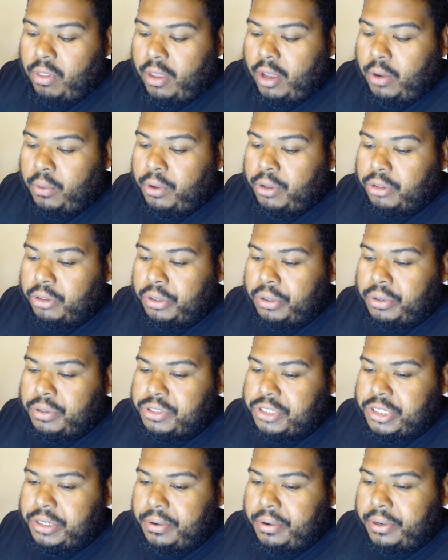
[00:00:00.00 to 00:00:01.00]
I went through
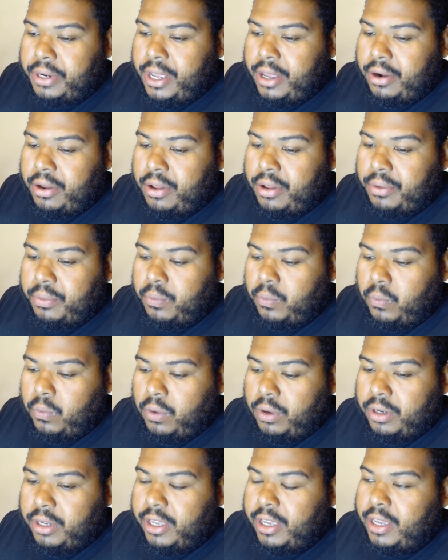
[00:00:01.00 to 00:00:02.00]
and zeroed out on
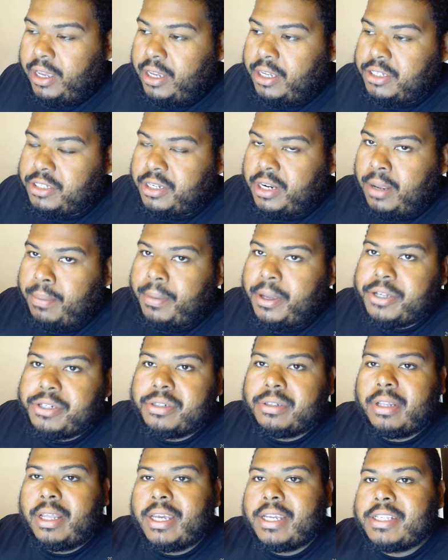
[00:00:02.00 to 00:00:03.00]
one case, and I
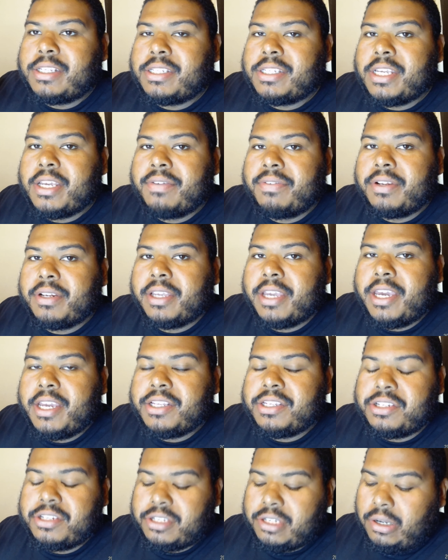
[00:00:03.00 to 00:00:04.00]
measured like 7
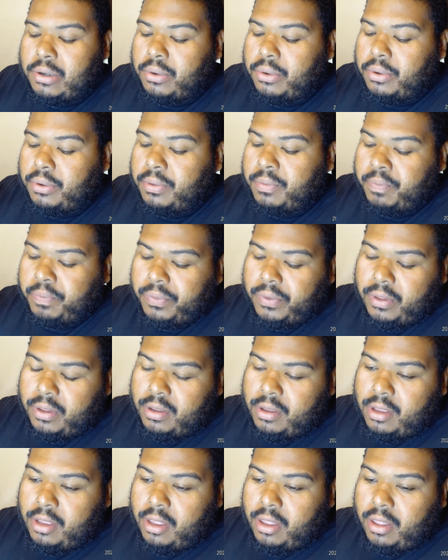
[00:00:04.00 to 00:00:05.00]
cases total,
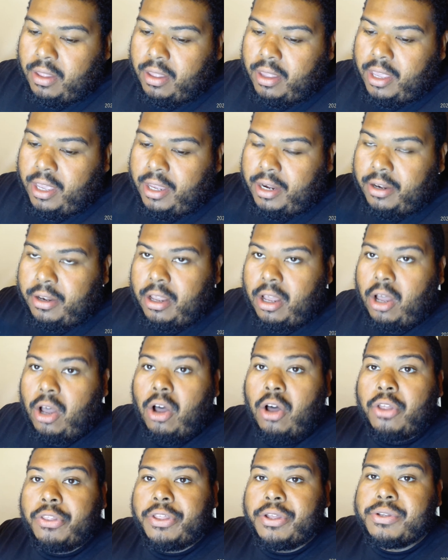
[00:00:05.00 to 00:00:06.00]
and
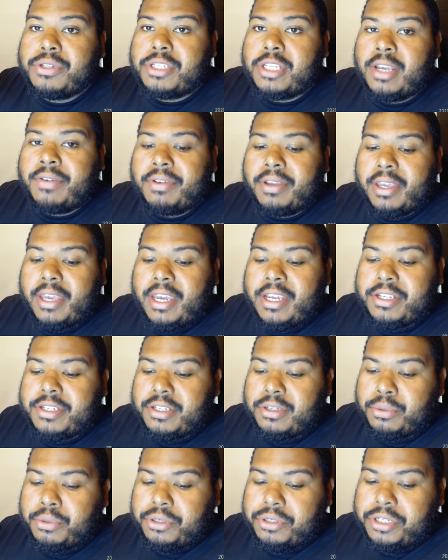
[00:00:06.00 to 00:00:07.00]
all those 7
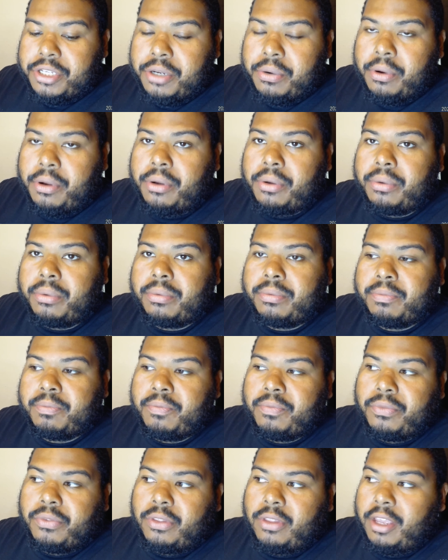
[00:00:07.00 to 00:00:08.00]
cases were zeroed,
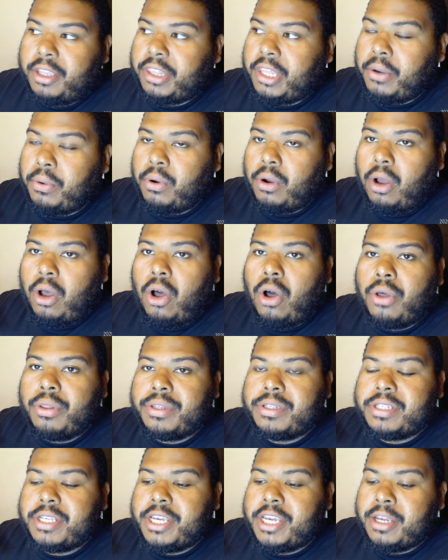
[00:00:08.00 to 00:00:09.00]
like they were all
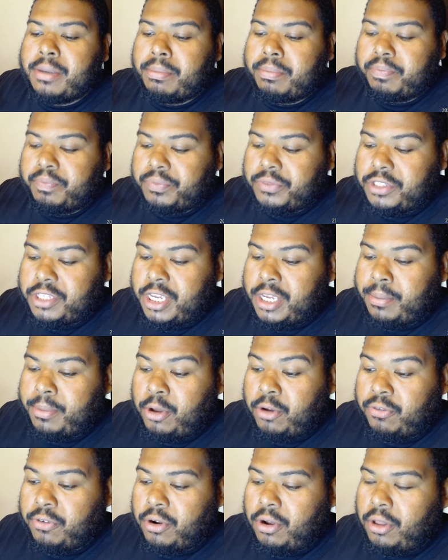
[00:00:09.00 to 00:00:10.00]
the same
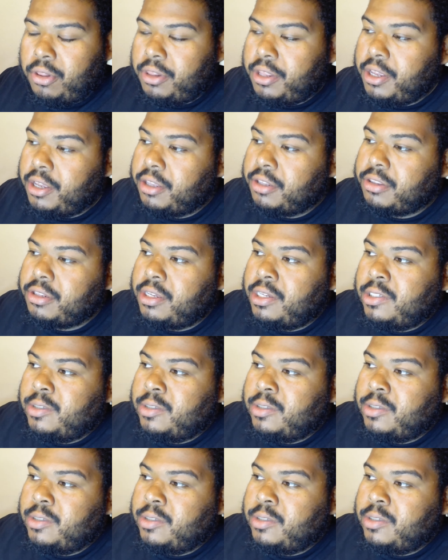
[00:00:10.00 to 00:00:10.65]
overall length.